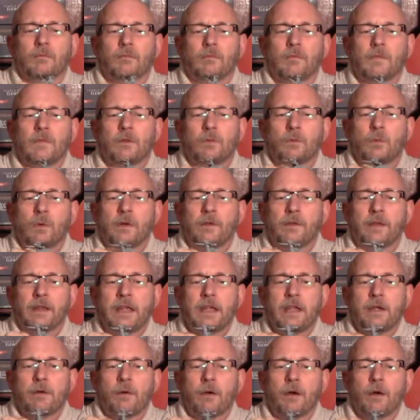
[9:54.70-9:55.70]
He's one of the
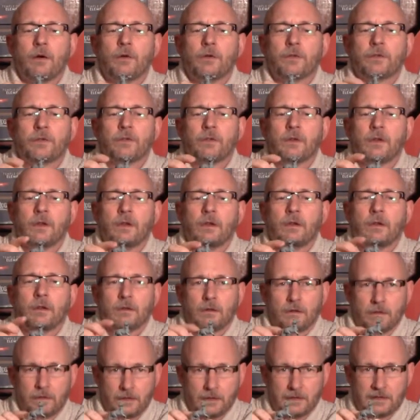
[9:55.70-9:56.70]
heroes,
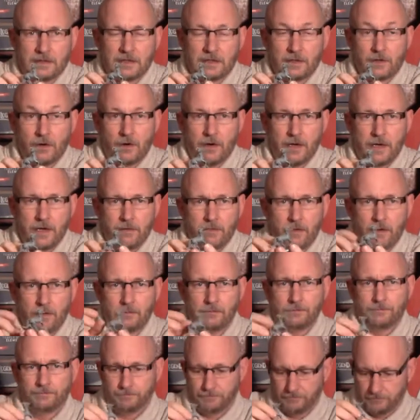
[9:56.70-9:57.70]
the centaur
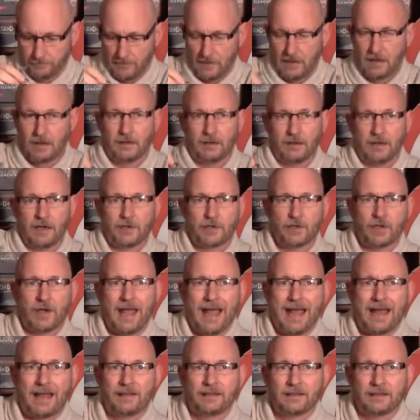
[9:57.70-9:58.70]
hero. legend
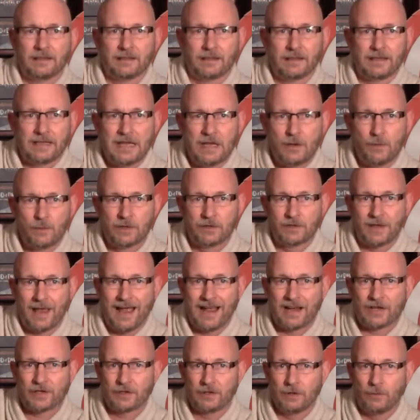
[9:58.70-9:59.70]
has it that he was
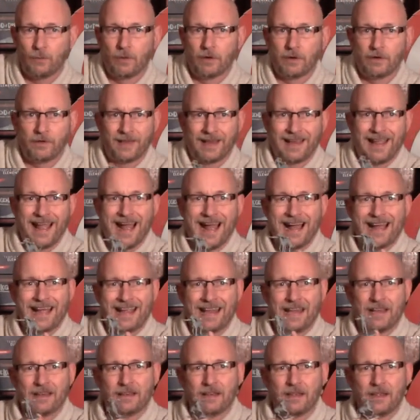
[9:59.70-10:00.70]
actually one of the
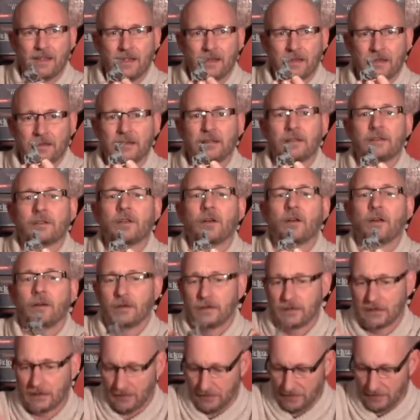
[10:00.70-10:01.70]
kind
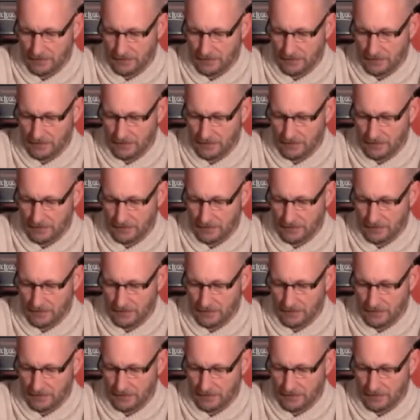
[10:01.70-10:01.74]
centaurs.